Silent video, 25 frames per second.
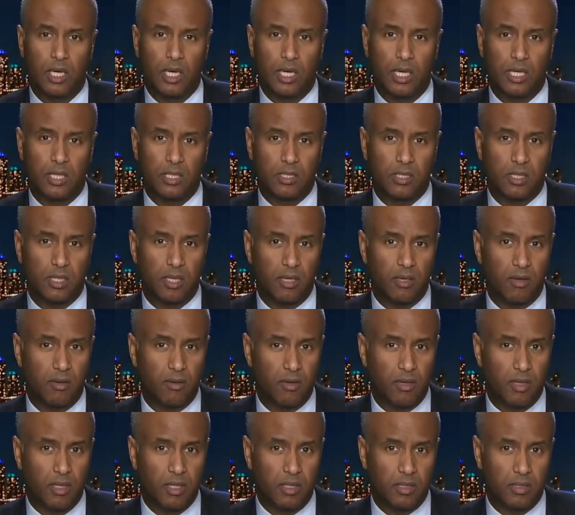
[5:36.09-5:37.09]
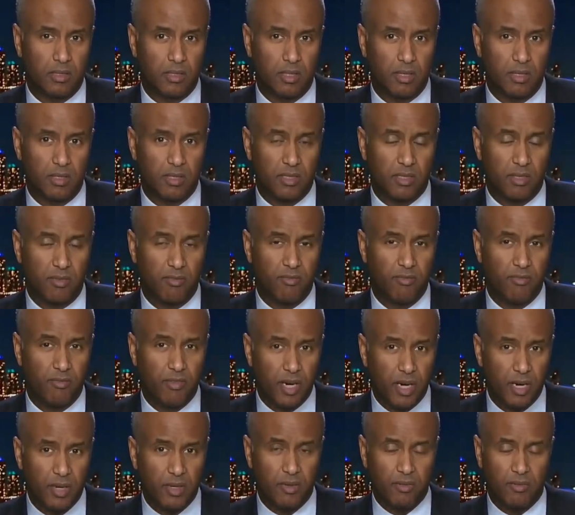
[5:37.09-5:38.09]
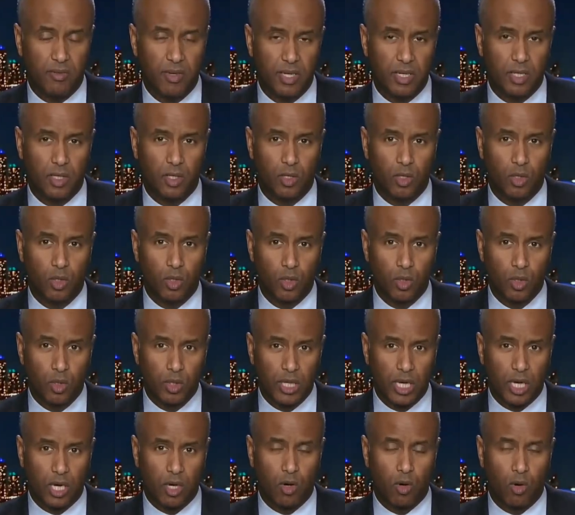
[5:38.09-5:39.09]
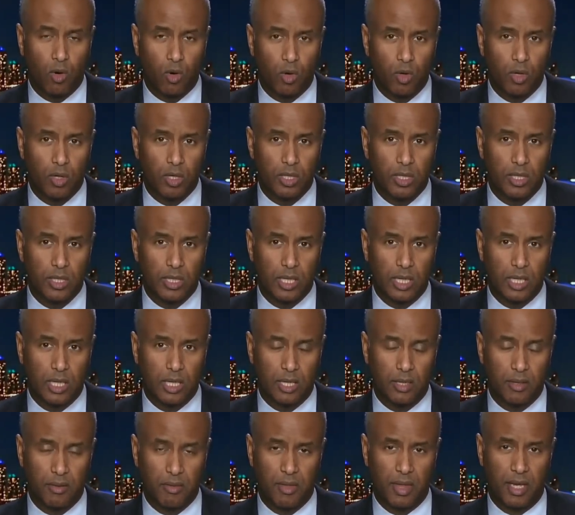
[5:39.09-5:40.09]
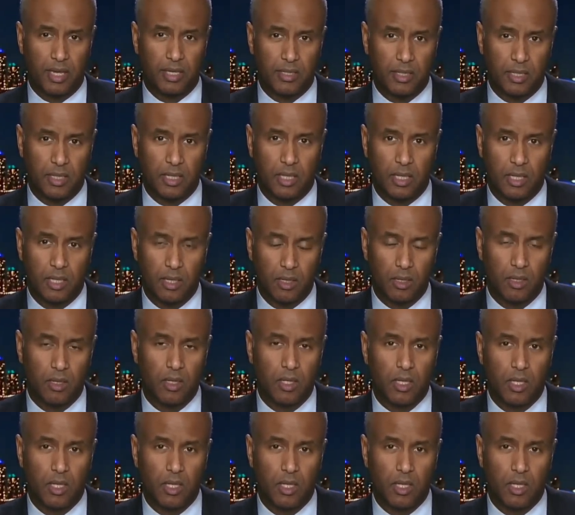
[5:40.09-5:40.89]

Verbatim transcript: It's a, it's, it's a very, very good accord uh, that uh,